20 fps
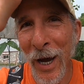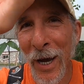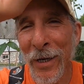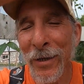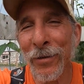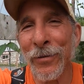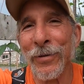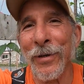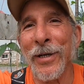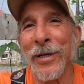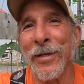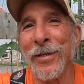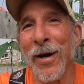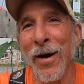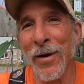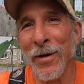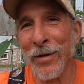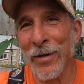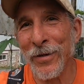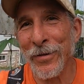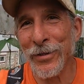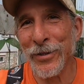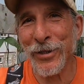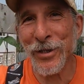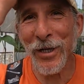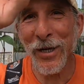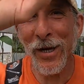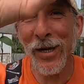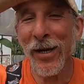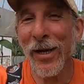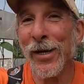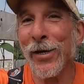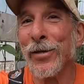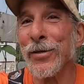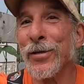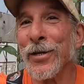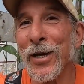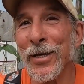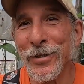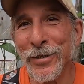I don't need all this.
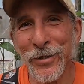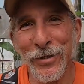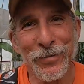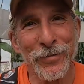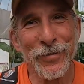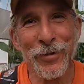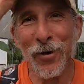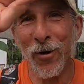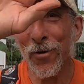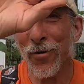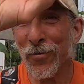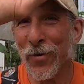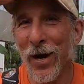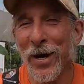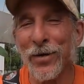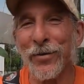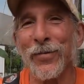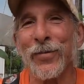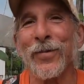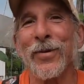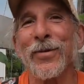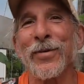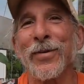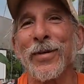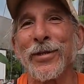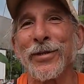You just go right through.